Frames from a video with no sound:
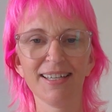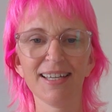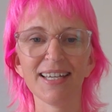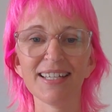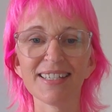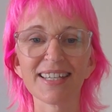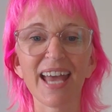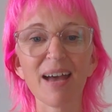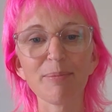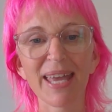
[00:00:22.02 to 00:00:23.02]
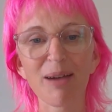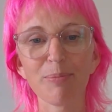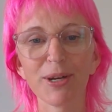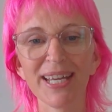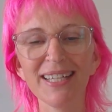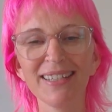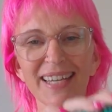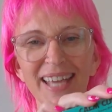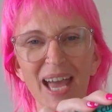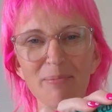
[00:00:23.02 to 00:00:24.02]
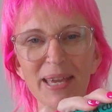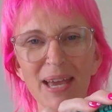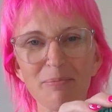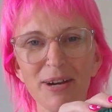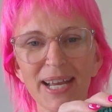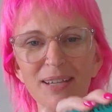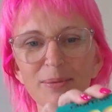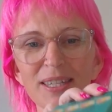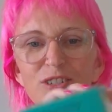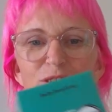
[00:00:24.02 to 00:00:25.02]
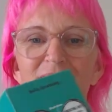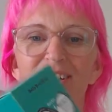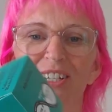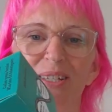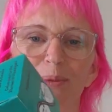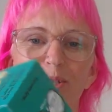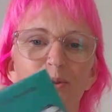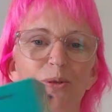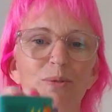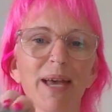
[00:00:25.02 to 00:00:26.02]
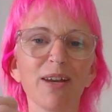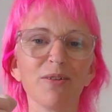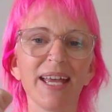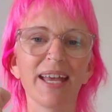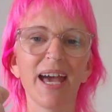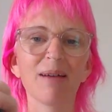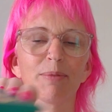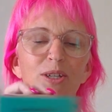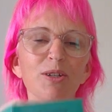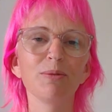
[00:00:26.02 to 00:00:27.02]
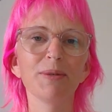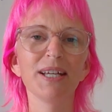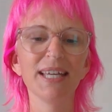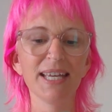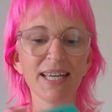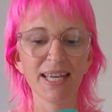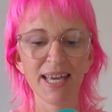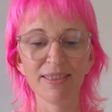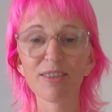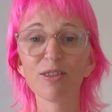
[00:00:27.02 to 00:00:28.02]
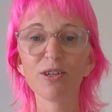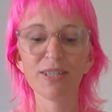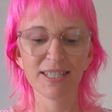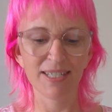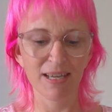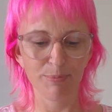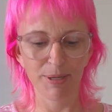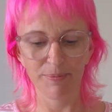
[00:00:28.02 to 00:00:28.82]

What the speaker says: is calming our body and calming our brain with the strategies we talked about on that calm cube. And the third step